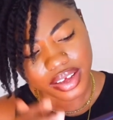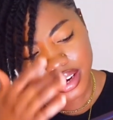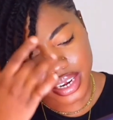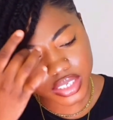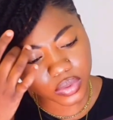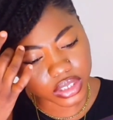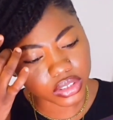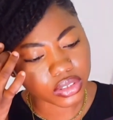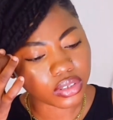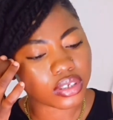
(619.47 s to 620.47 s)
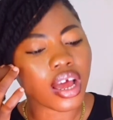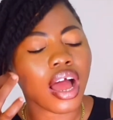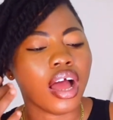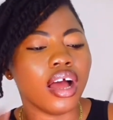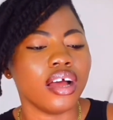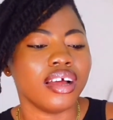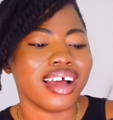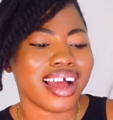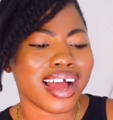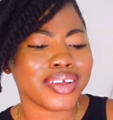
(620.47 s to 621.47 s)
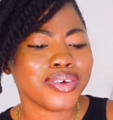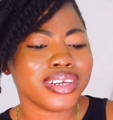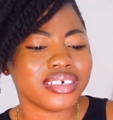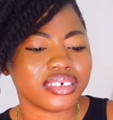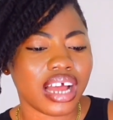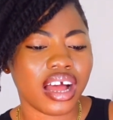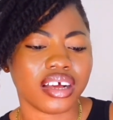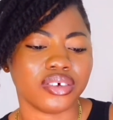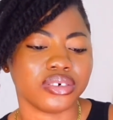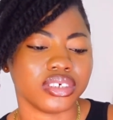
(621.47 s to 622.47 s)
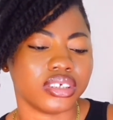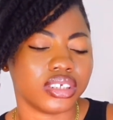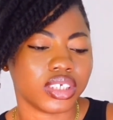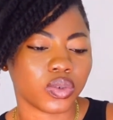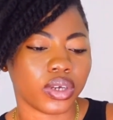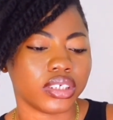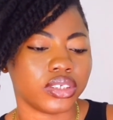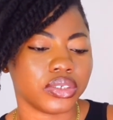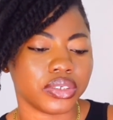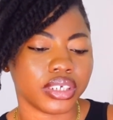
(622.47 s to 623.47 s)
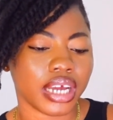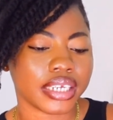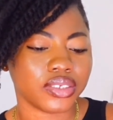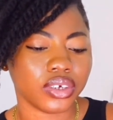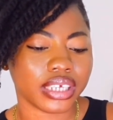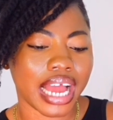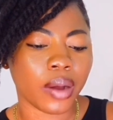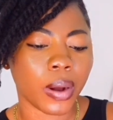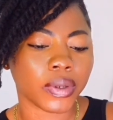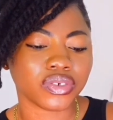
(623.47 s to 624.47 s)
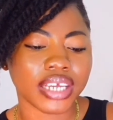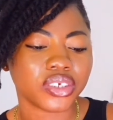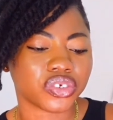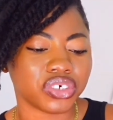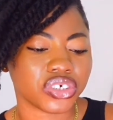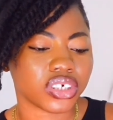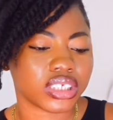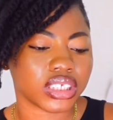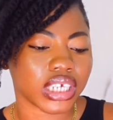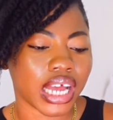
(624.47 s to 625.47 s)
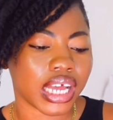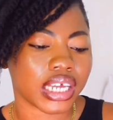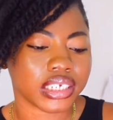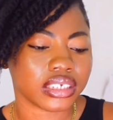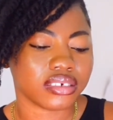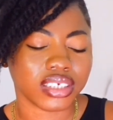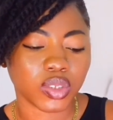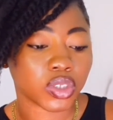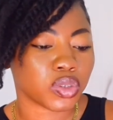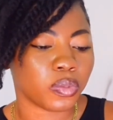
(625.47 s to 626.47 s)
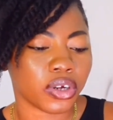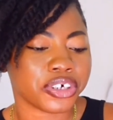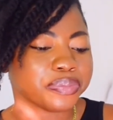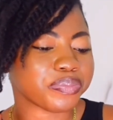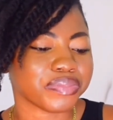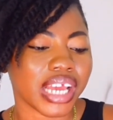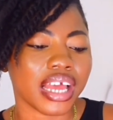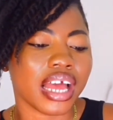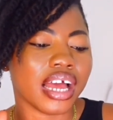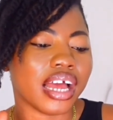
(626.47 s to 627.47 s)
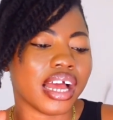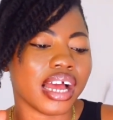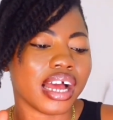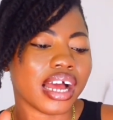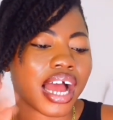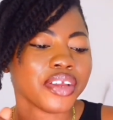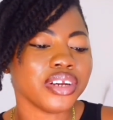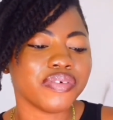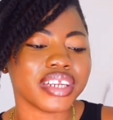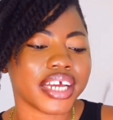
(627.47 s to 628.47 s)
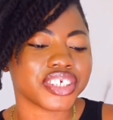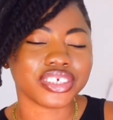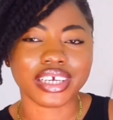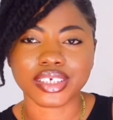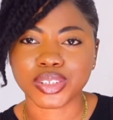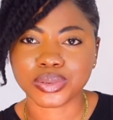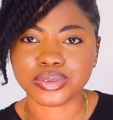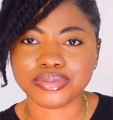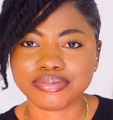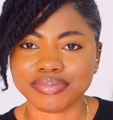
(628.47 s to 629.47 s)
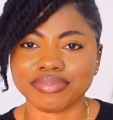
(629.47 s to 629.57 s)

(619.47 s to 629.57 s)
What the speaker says: Next question. Are you... God, this question. I was trying to screenshot it and it was so blurry. Are you leaving Nigeria soon?